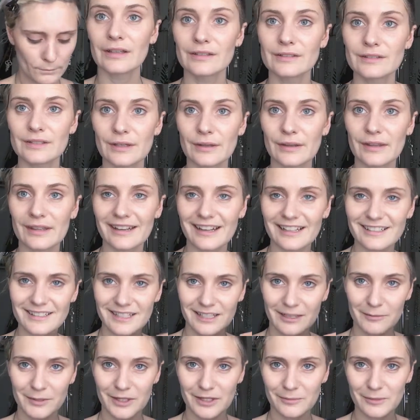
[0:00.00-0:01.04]
So the next thing
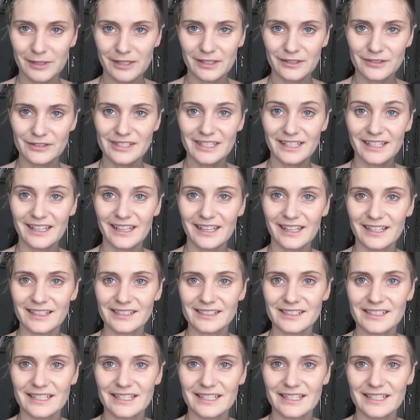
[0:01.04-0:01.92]
I'm going to be using is